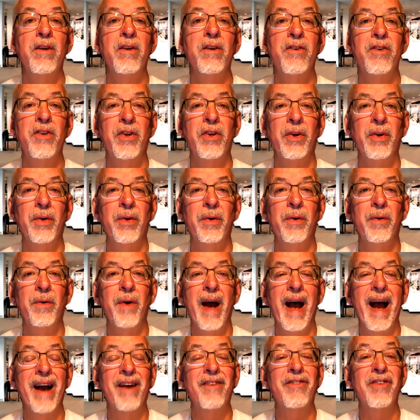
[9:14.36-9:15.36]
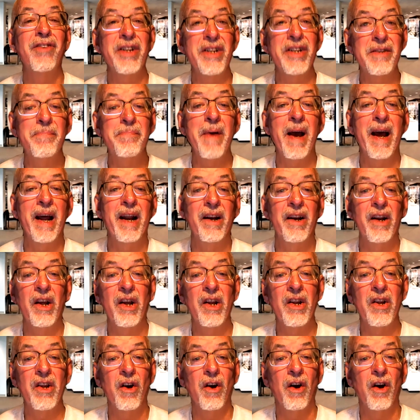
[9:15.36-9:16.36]
to actually spend
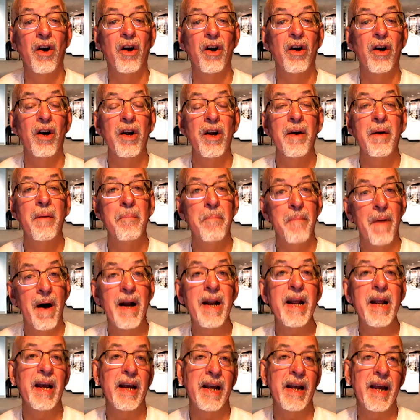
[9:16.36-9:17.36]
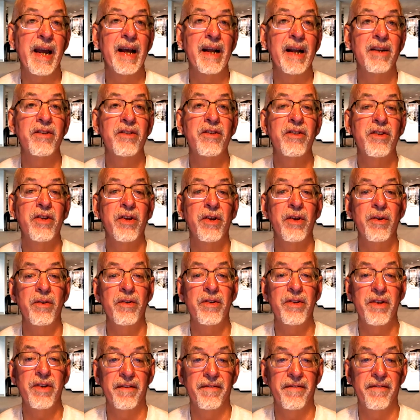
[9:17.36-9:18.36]
your money against to
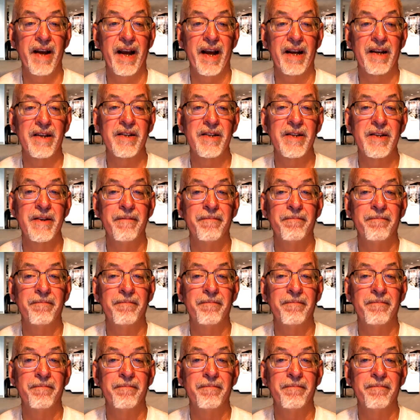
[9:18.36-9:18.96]
fix.